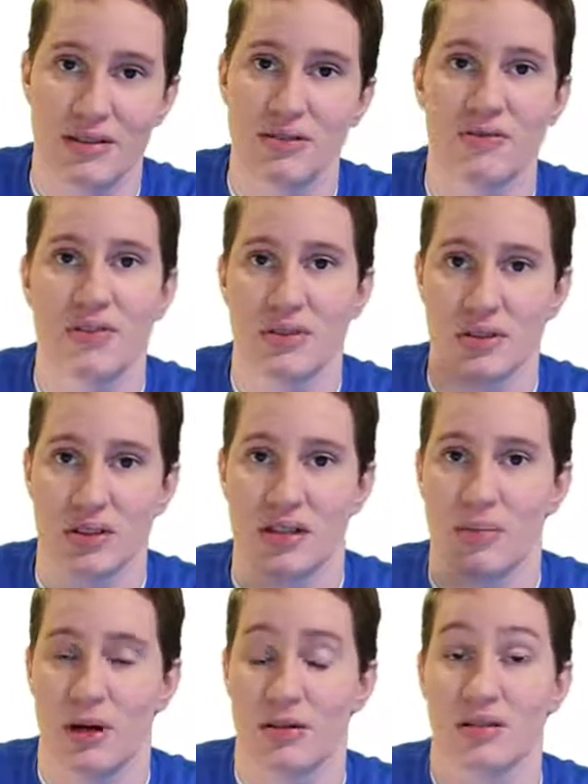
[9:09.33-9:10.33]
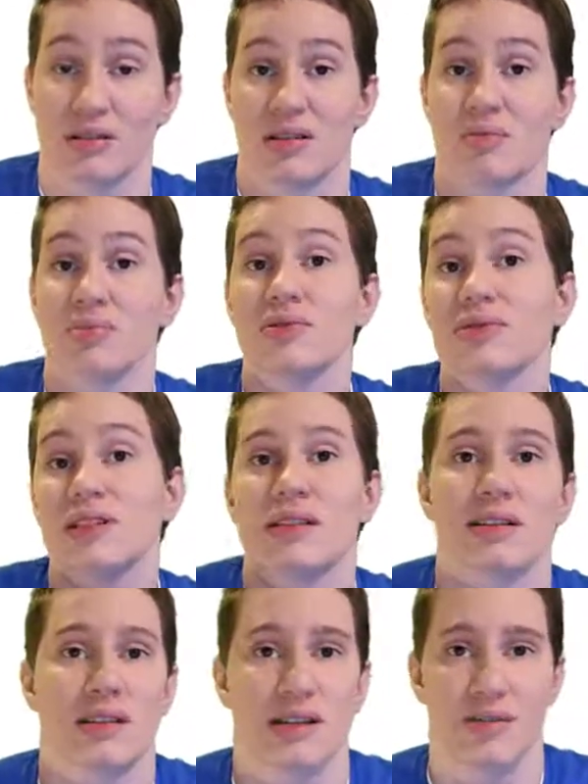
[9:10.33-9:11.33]
don't feel good about just
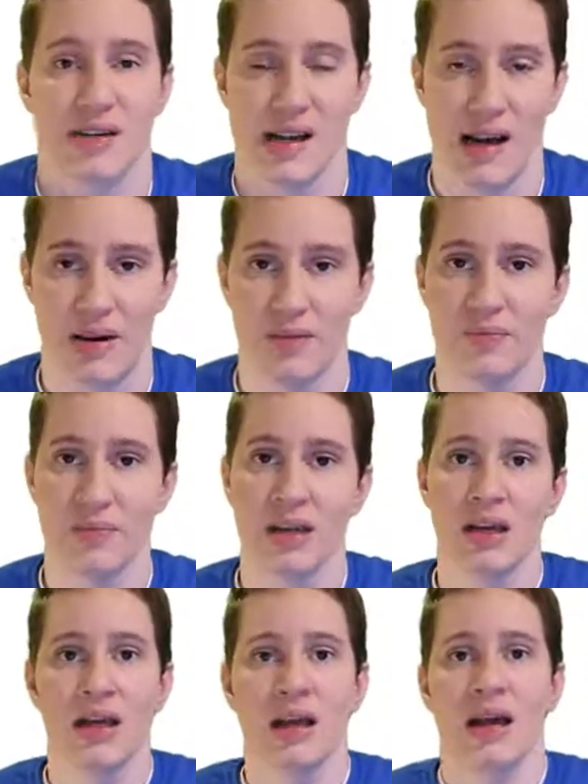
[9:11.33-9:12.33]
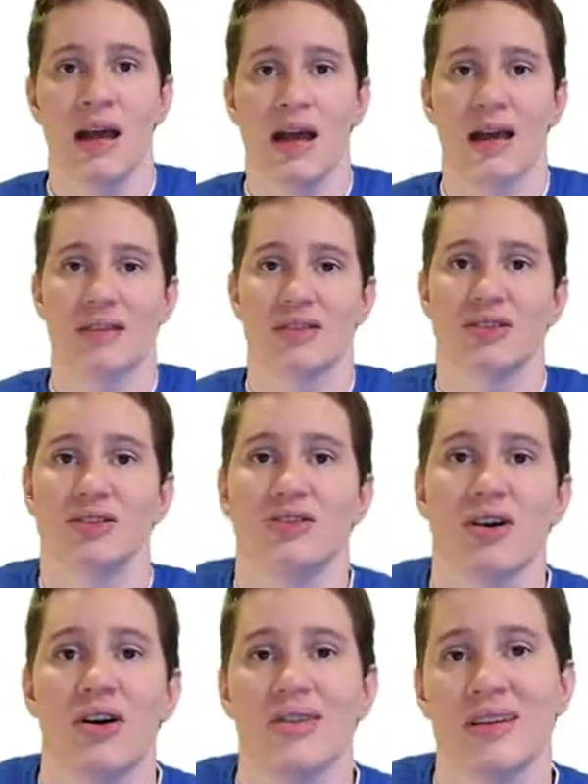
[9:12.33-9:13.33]
completely leaving out. And so it's
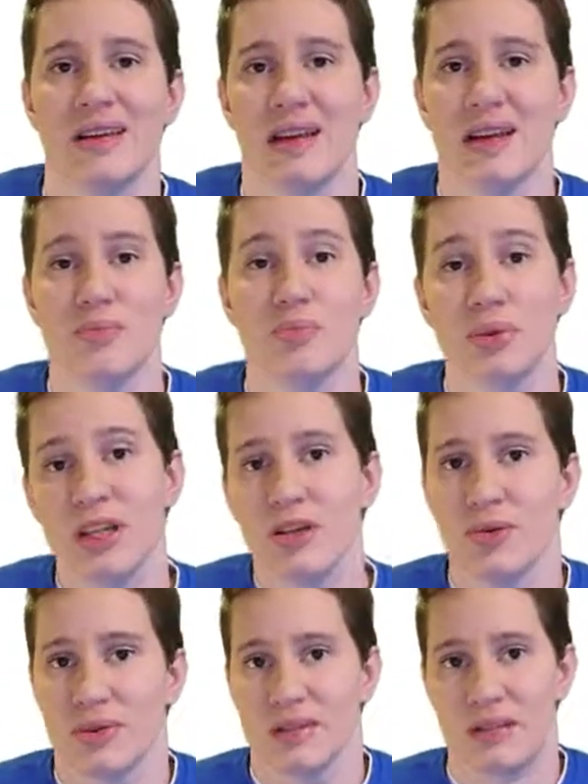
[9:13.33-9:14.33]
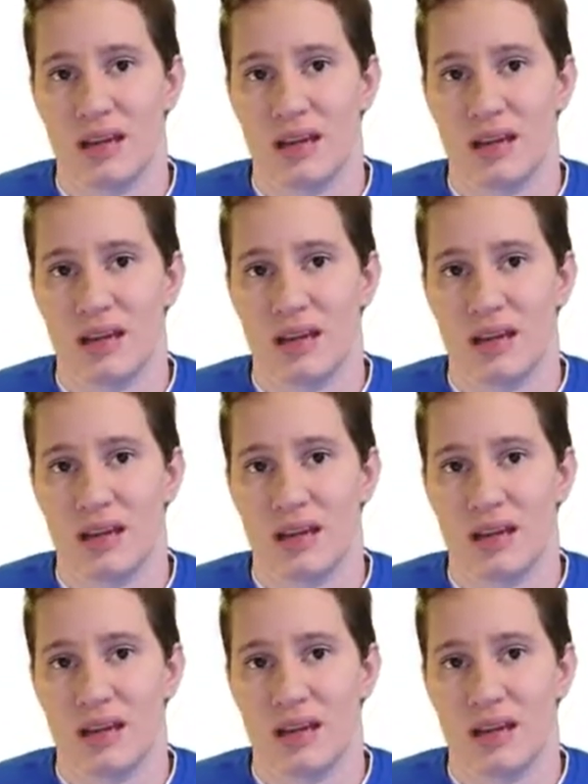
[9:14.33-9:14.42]
called the ambiguous